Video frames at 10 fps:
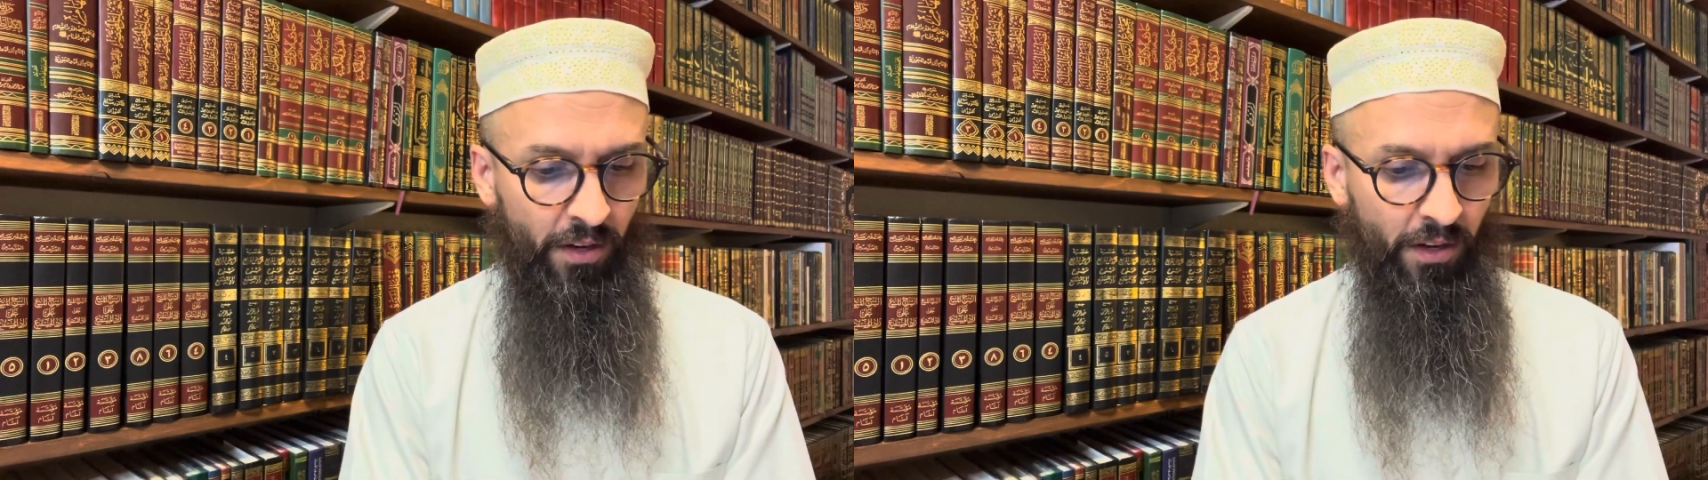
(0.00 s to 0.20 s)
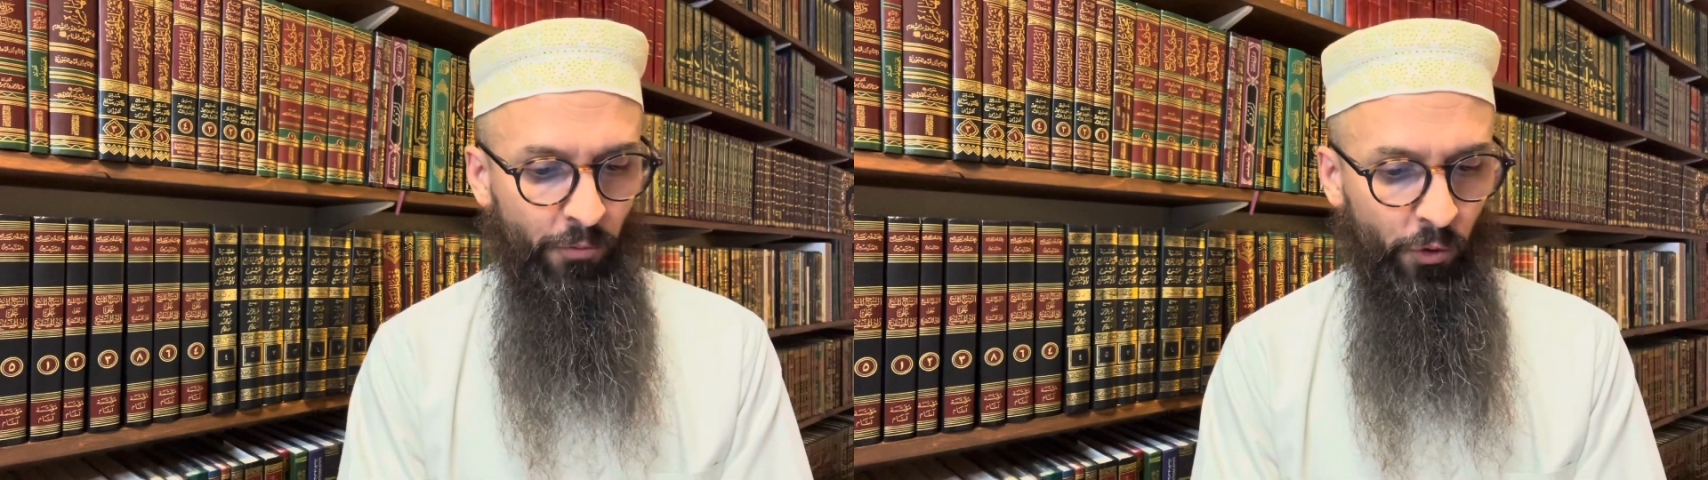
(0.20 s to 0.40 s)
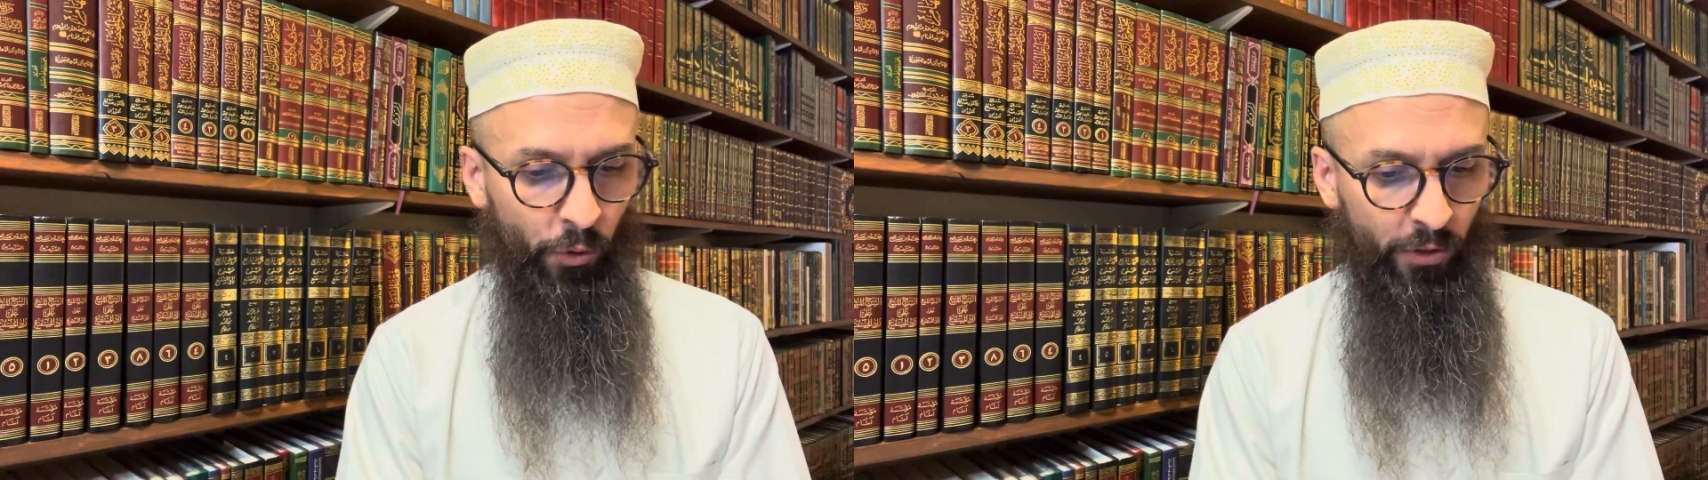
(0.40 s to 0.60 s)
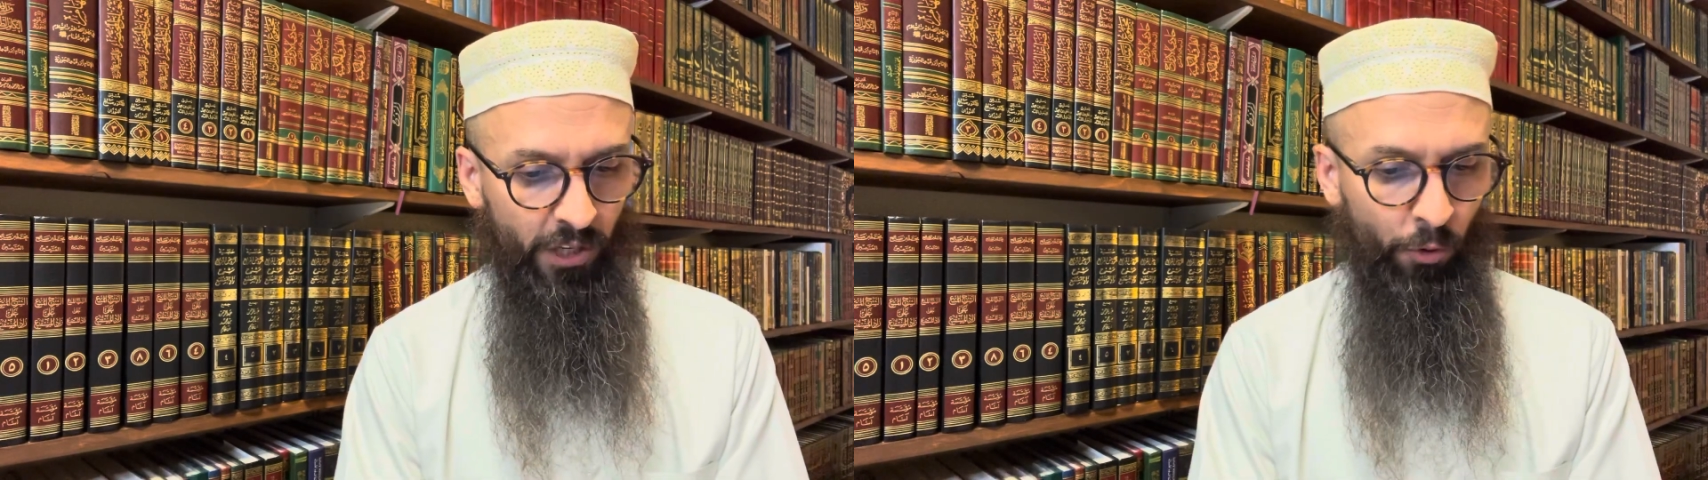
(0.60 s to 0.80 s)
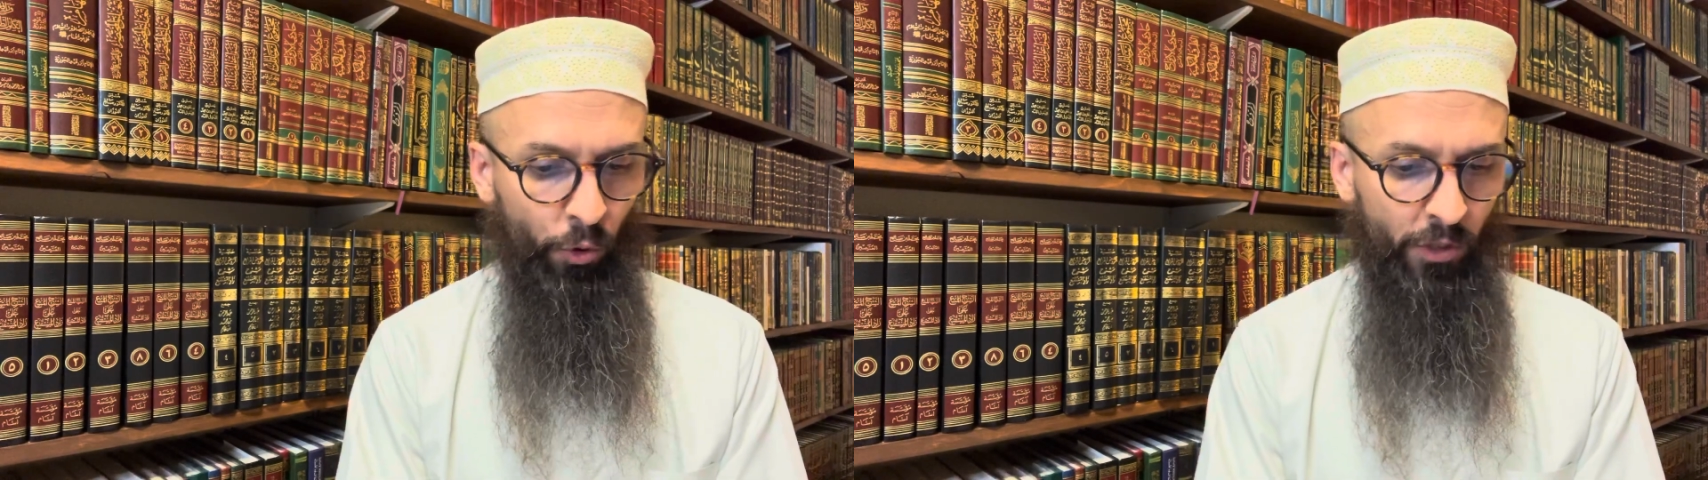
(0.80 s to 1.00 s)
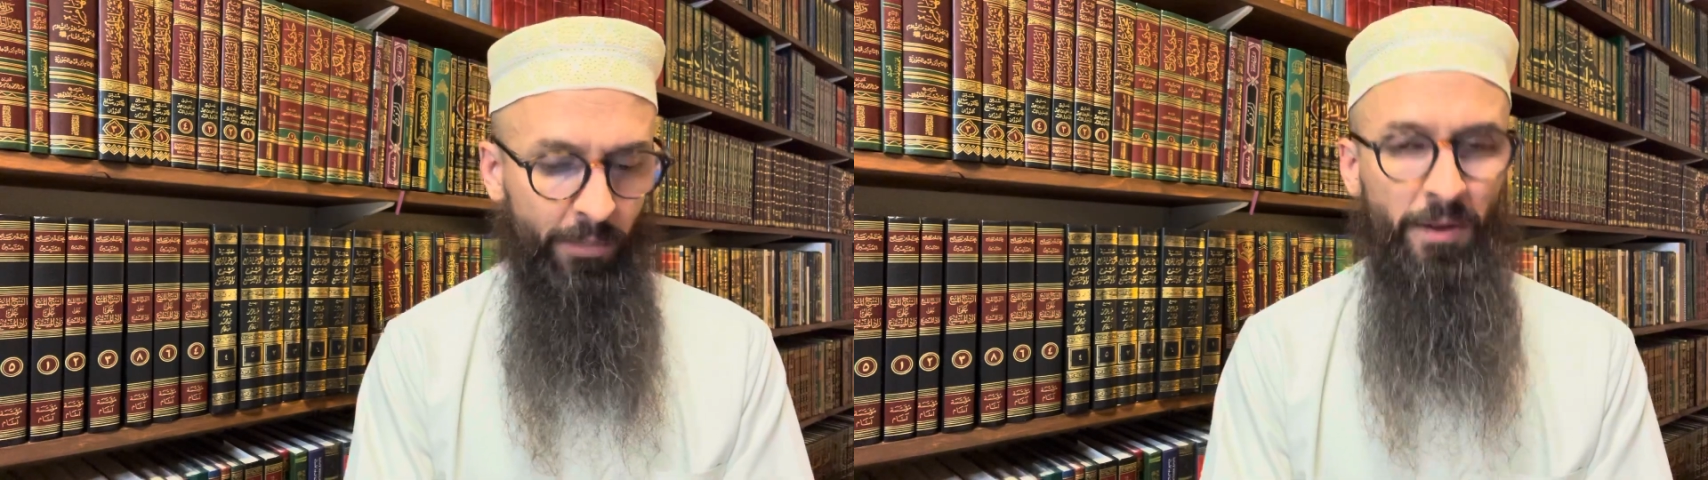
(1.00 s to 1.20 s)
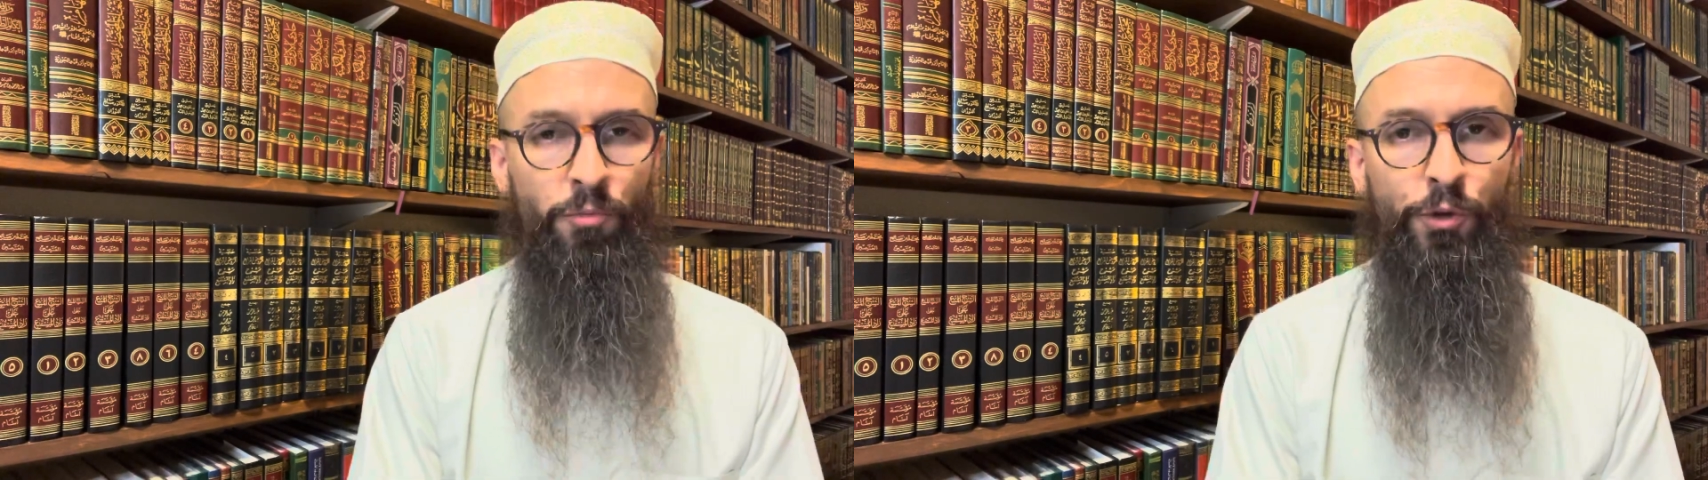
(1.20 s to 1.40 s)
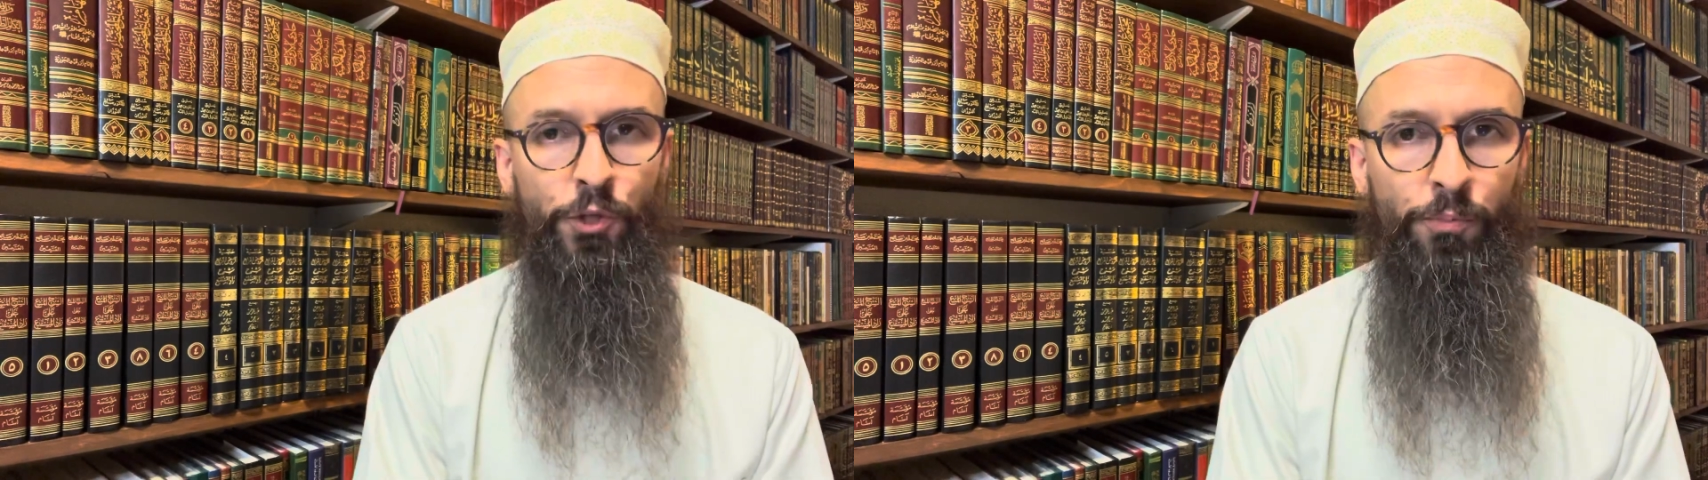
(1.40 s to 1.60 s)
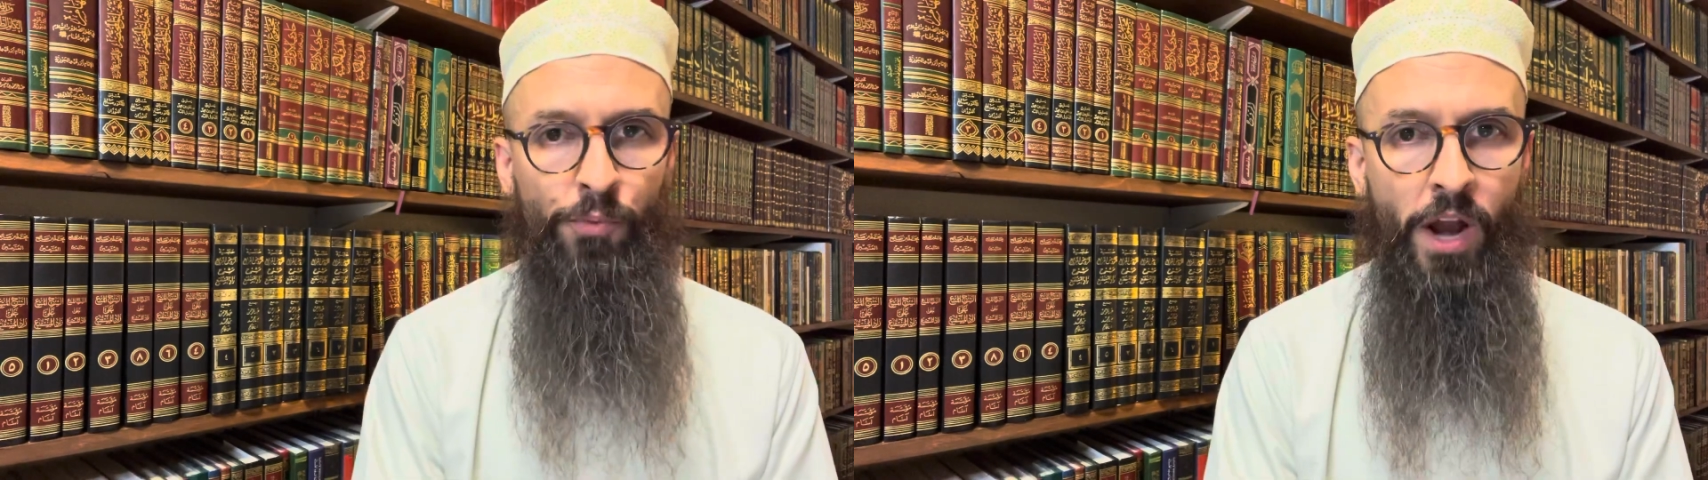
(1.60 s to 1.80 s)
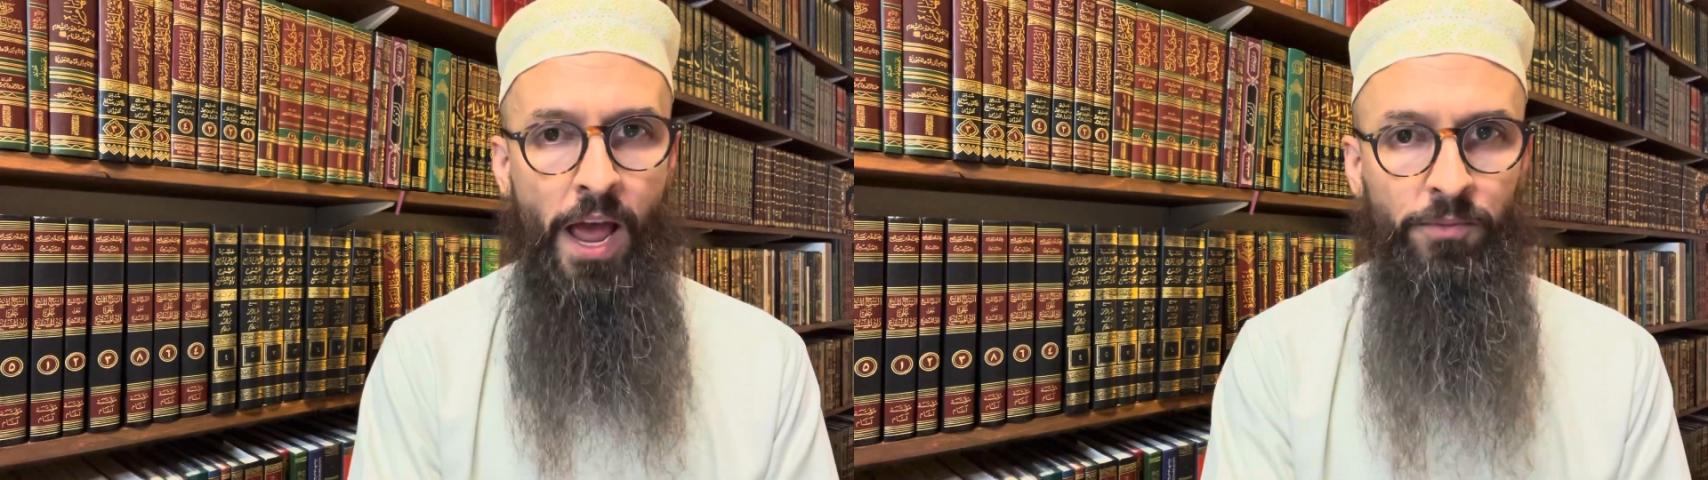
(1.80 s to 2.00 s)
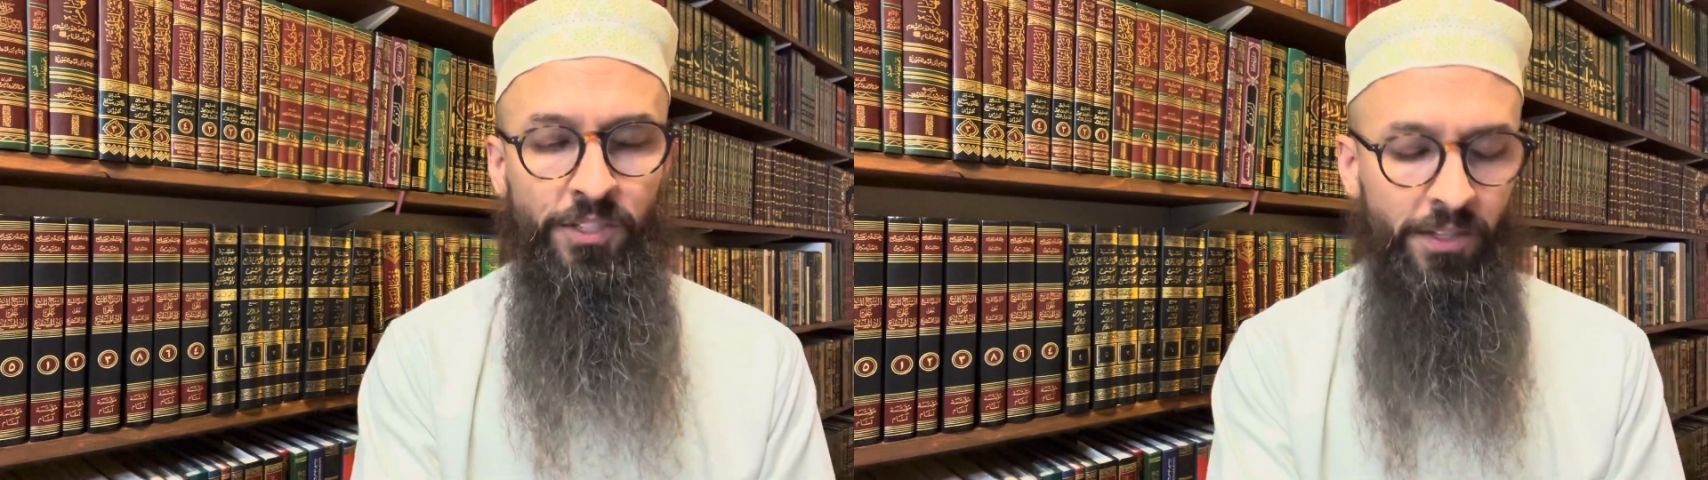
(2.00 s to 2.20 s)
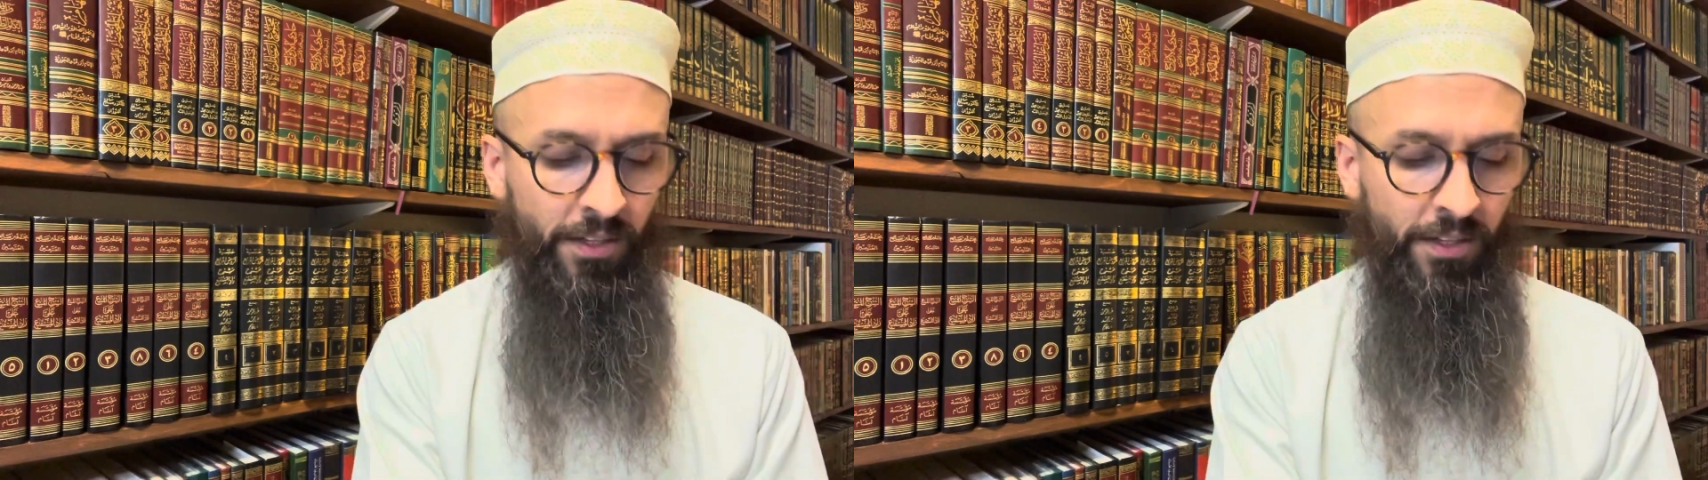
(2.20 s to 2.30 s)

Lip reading: ibn Yunus al-Buhuti, but more so perhaps